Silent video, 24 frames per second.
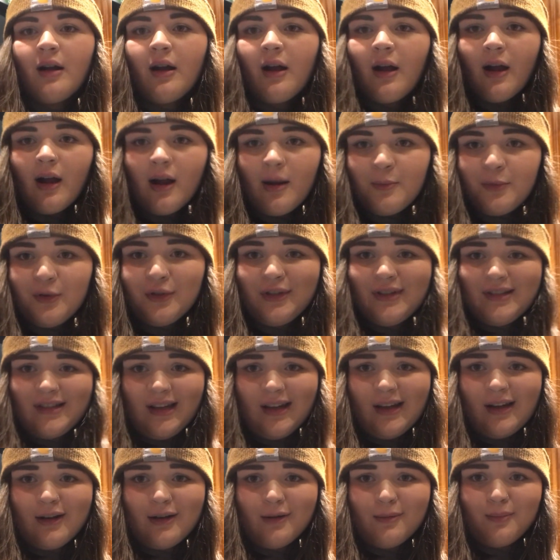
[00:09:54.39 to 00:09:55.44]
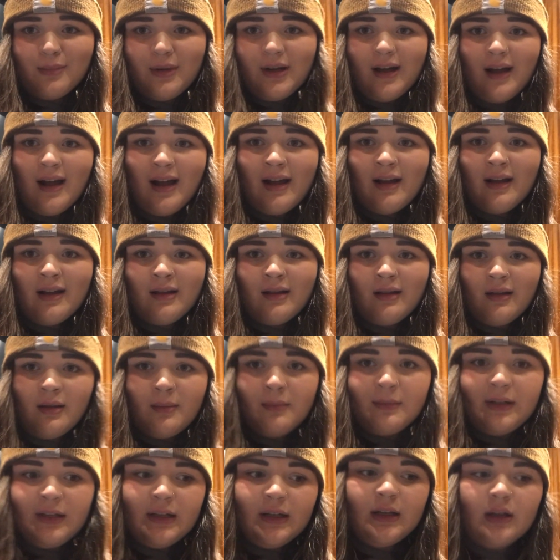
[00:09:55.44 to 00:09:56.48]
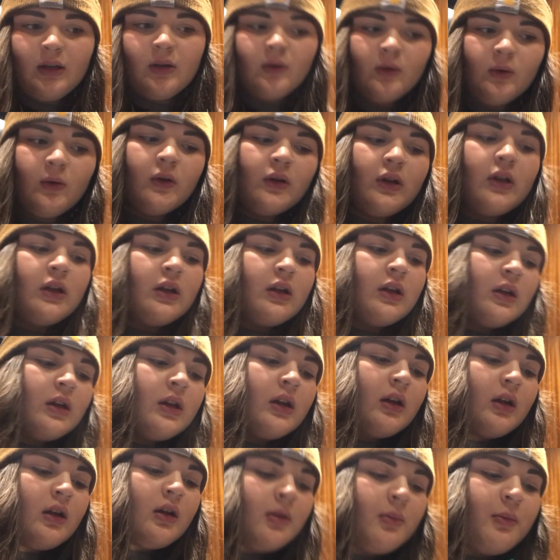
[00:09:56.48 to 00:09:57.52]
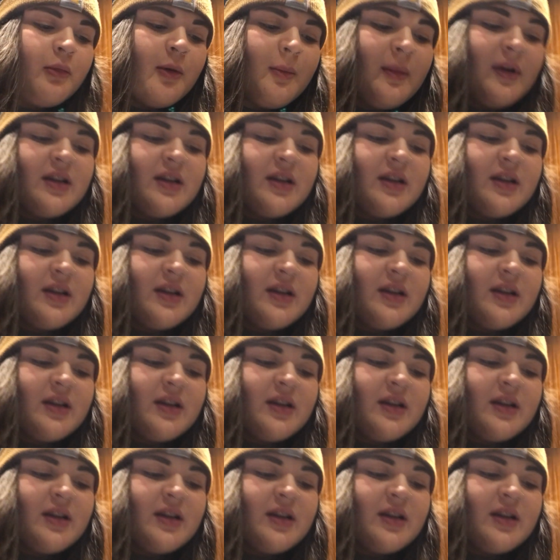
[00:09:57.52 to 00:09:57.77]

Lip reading: I'm really tired, but I am gonna go put my